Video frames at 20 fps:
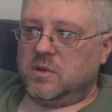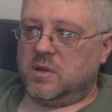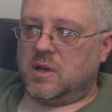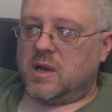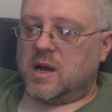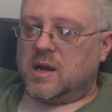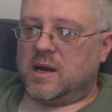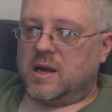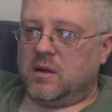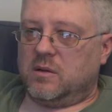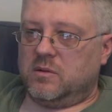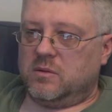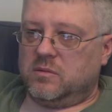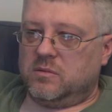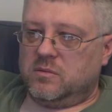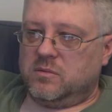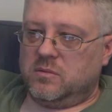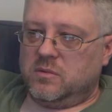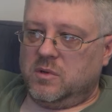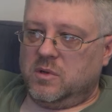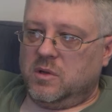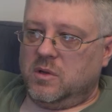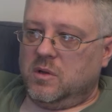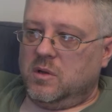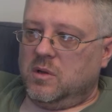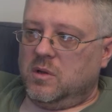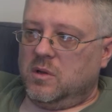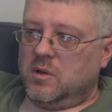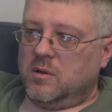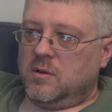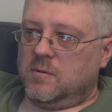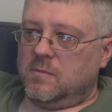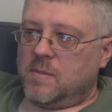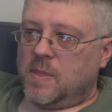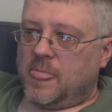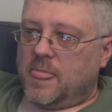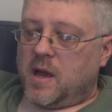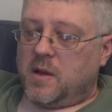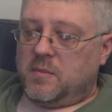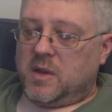got out.
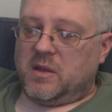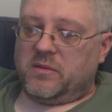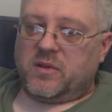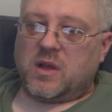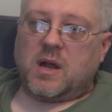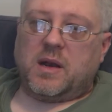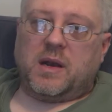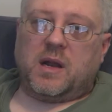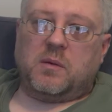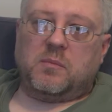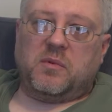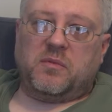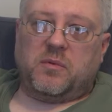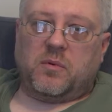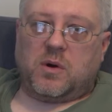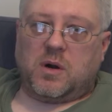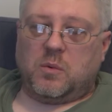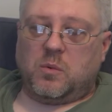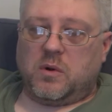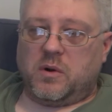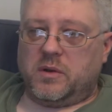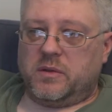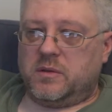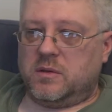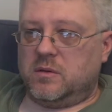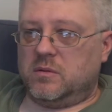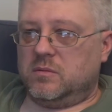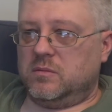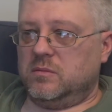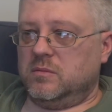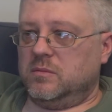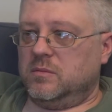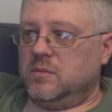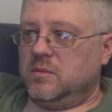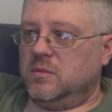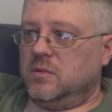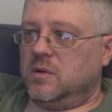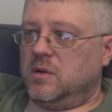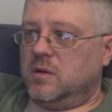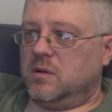I may have gotten out before I wanted to.
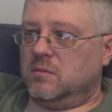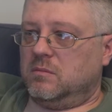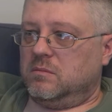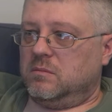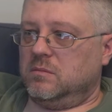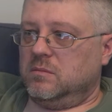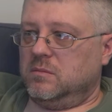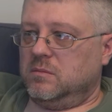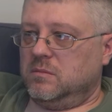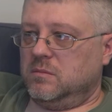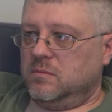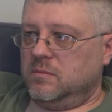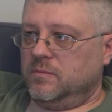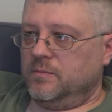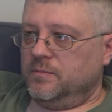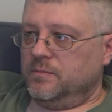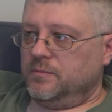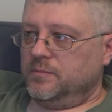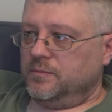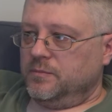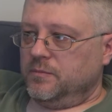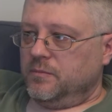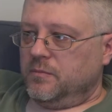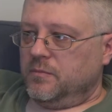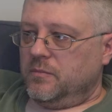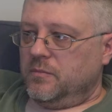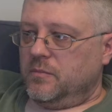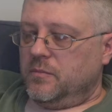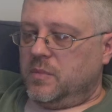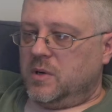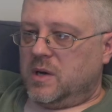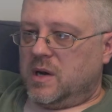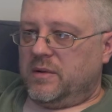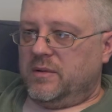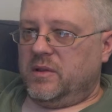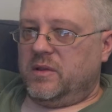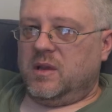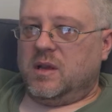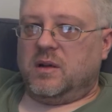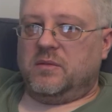Um, but
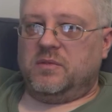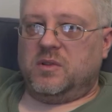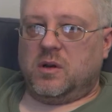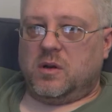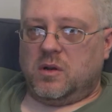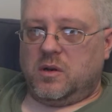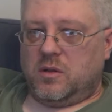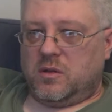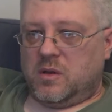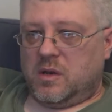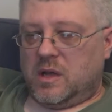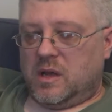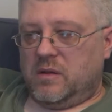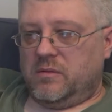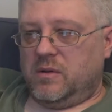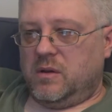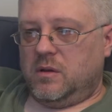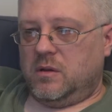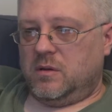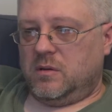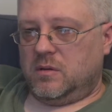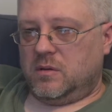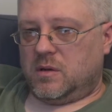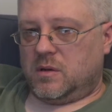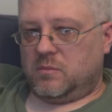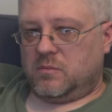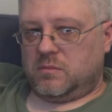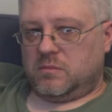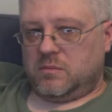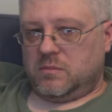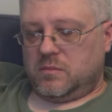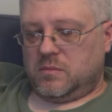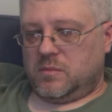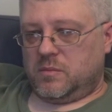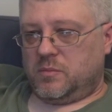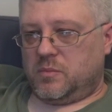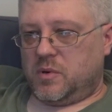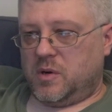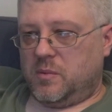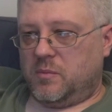everything I've done in the Navy, I'm
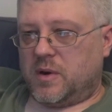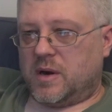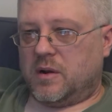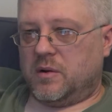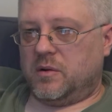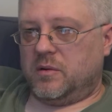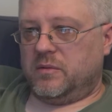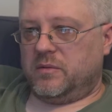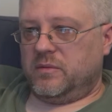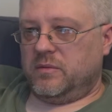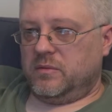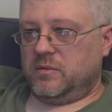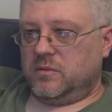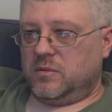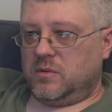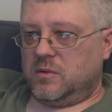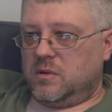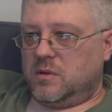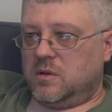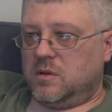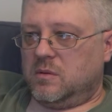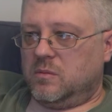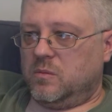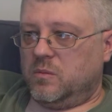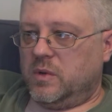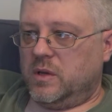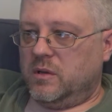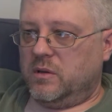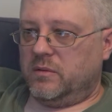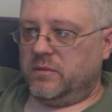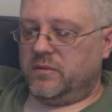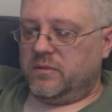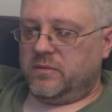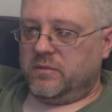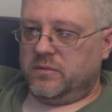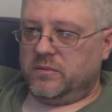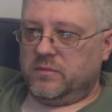pretty proud of. We've,